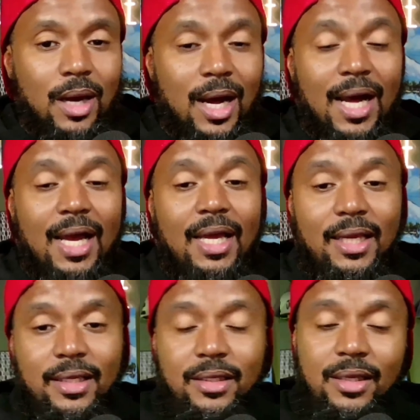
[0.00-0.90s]

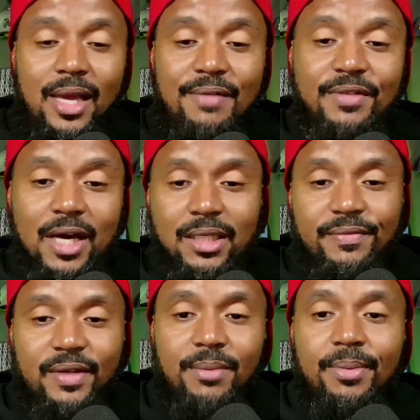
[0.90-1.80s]
I have not
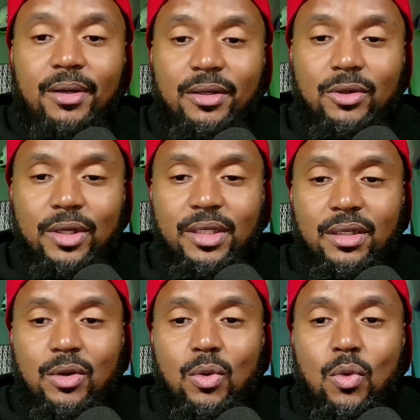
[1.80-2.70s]
developed
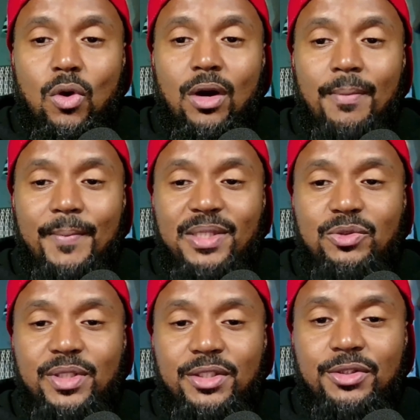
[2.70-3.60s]
paranoia or
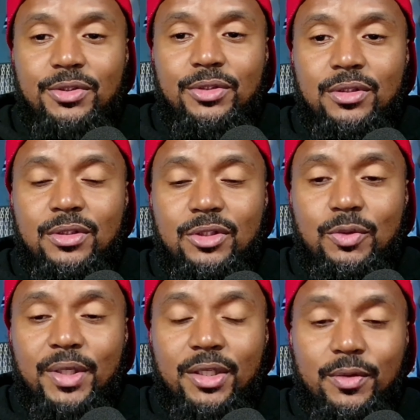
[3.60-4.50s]
mental issues
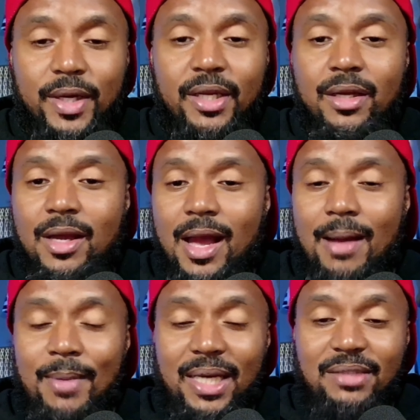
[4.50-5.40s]
doing Q A.
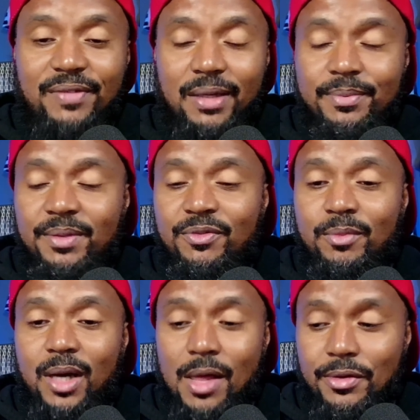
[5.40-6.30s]
I might have developed it
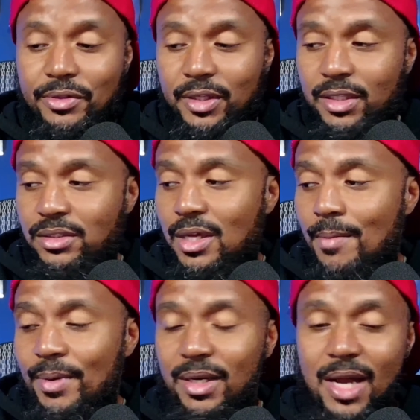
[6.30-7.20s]
from other things,
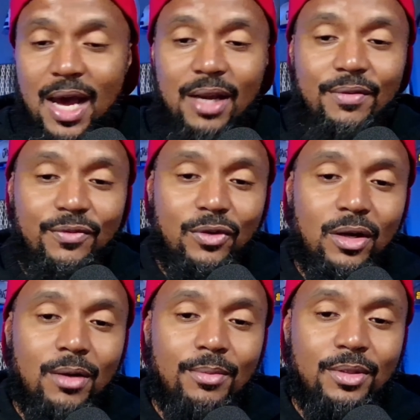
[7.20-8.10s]
but not
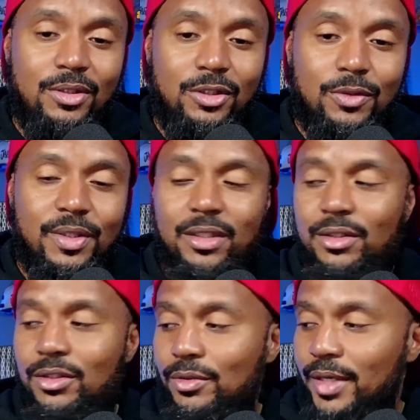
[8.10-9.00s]
from doing
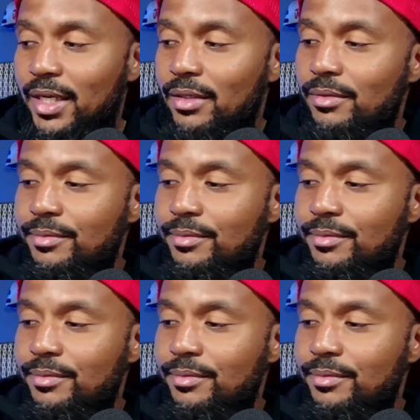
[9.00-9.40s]
Q A.